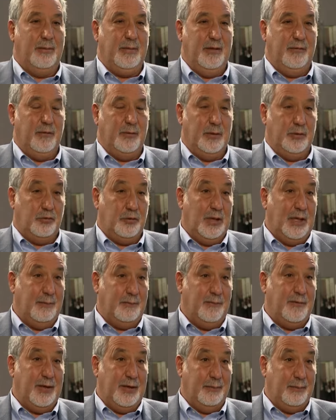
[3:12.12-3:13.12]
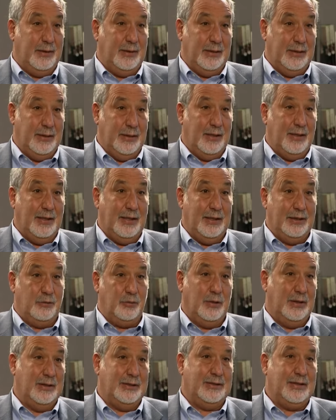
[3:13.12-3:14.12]
coming from the Trapp Family Lodge,
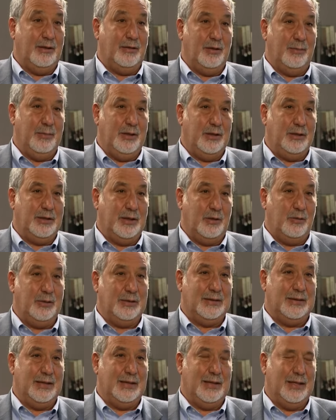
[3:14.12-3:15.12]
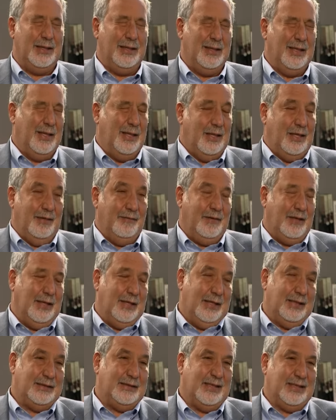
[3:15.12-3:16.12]
where The Sound of Music was done. I've got
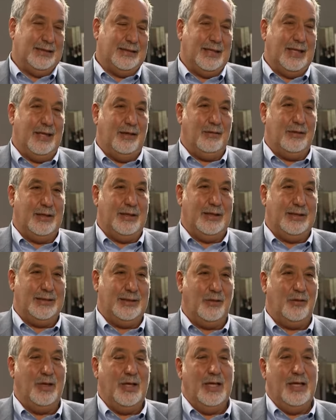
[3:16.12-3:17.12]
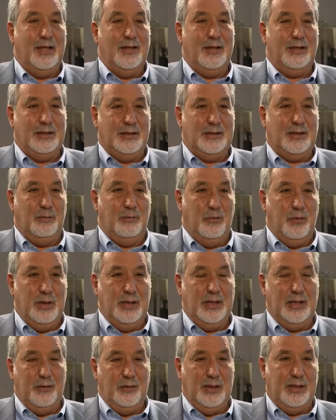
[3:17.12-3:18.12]
Essex County. So there's some
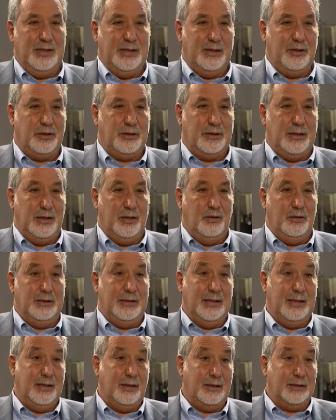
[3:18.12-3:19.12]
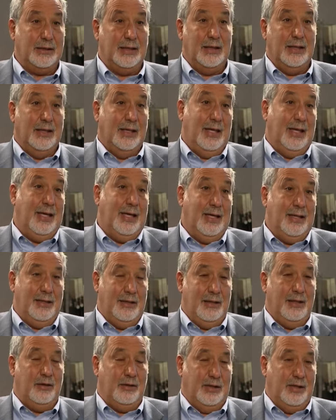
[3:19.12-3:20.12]
really, really interesting hotels, and
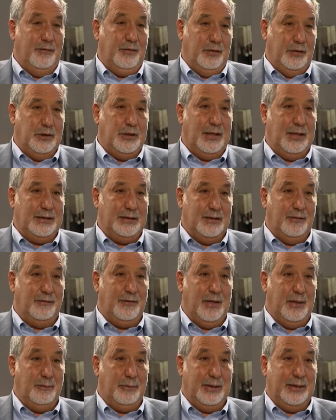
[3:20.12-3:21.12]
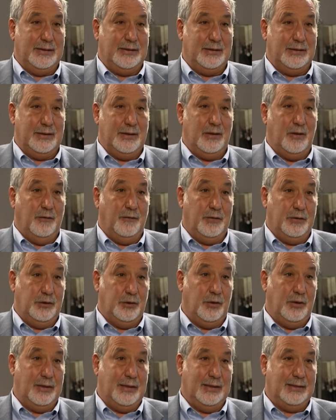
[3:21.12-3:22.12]
it'll give you a chance to find places to go for
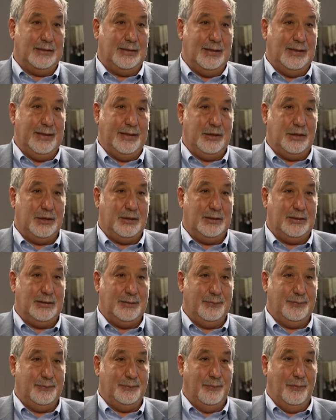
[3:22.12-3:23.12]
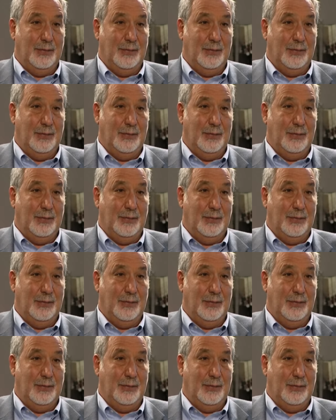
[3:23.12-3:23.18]
short destinations.